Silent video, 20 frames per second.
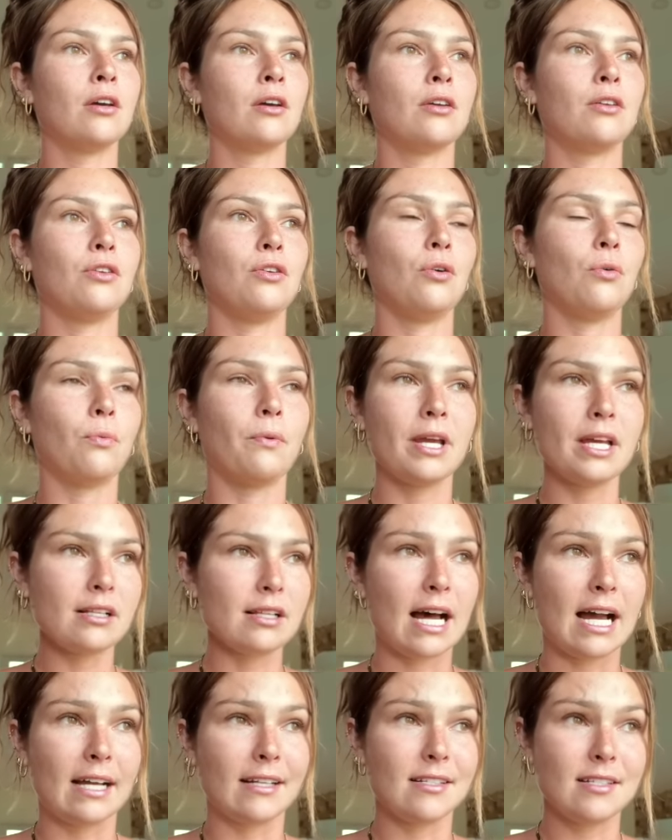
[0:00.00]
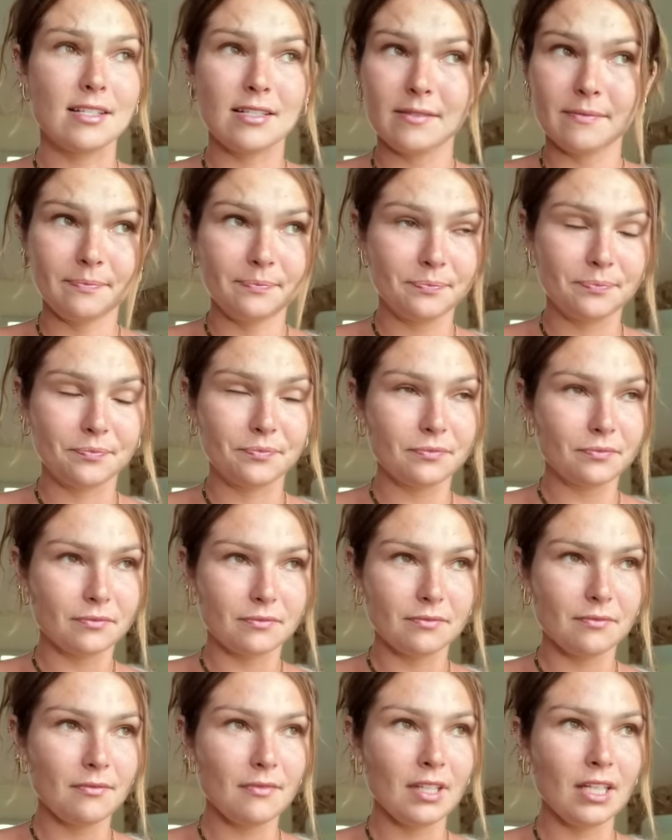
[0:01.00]
you'll realize
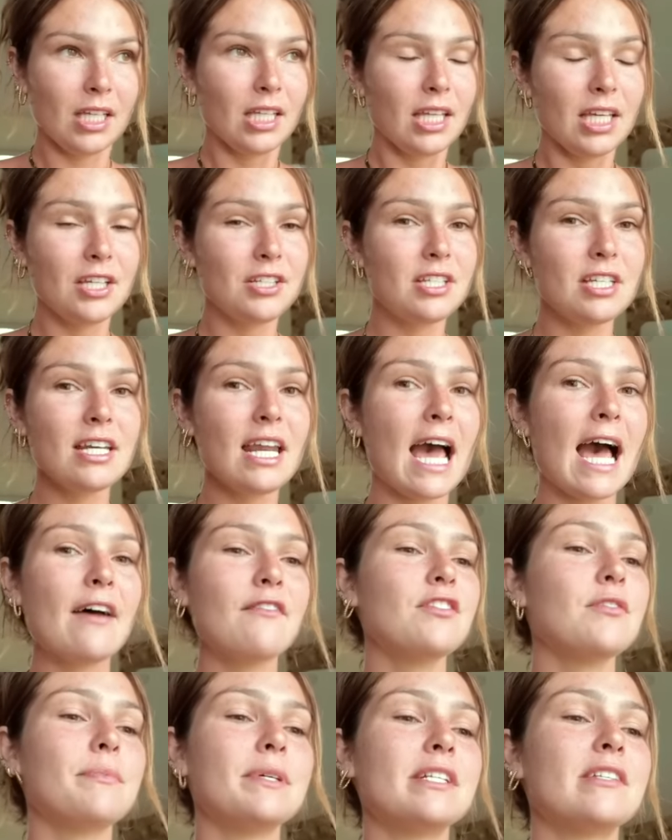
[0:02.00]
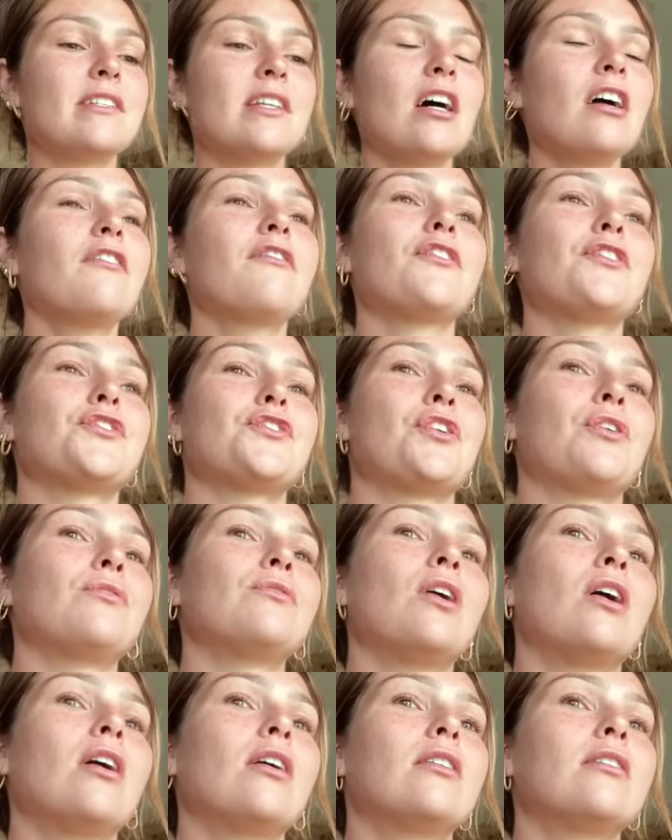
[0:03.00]
that you didn't have to be stuck for so
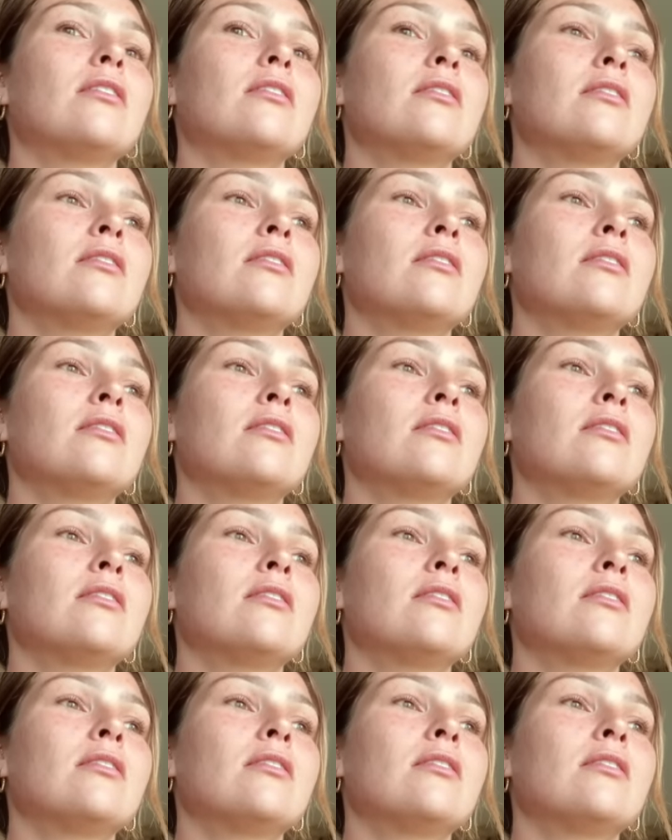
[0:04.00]
long.